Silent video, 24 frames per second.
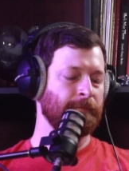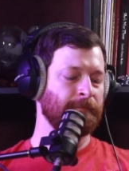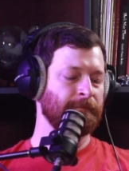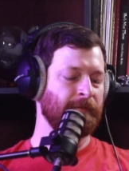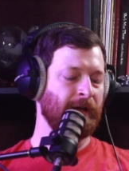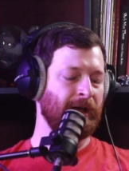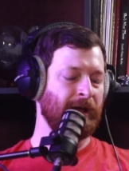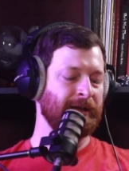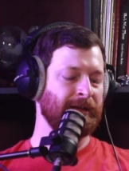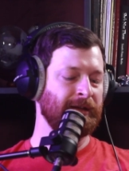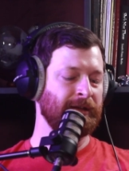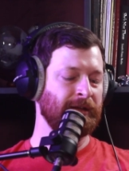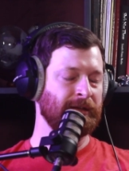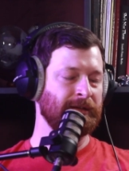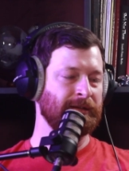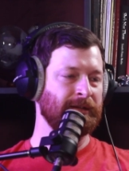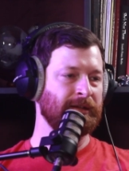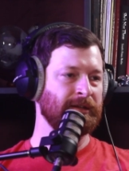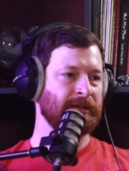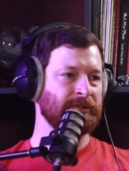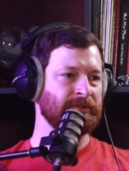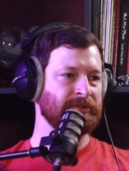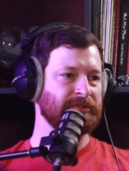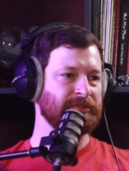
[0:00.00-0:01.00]
fighting
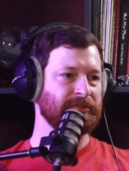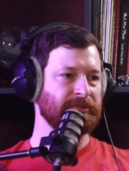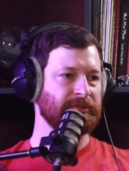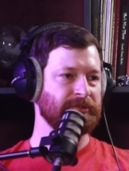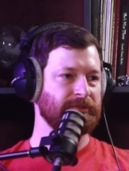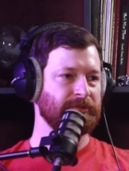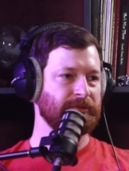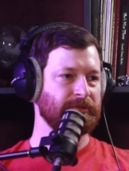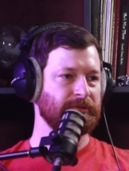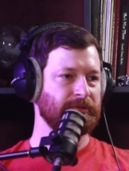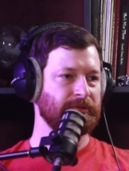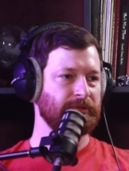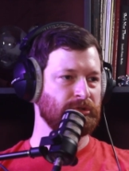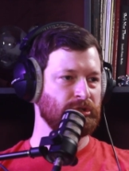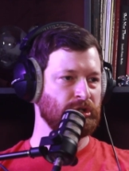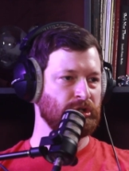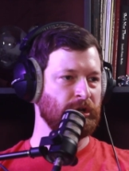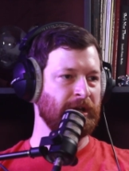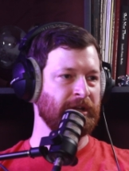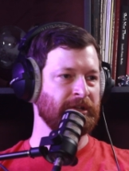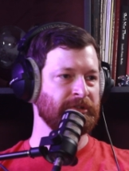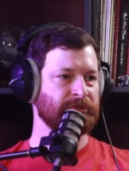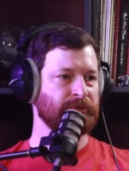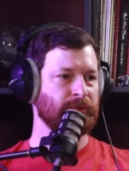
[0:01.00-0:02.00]
against
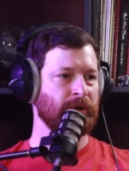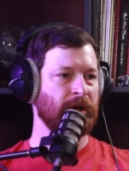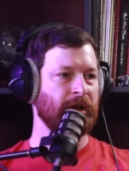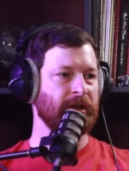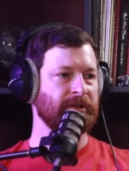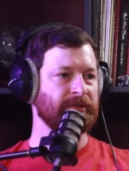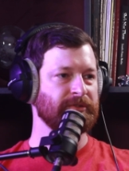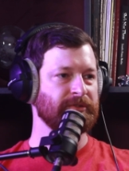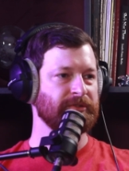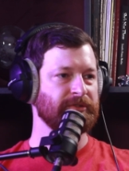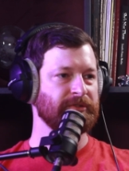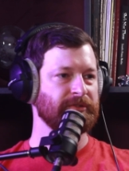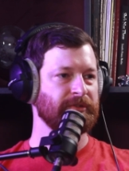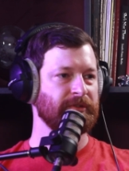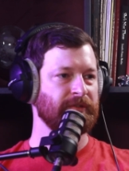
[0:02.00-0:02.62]
trans rights,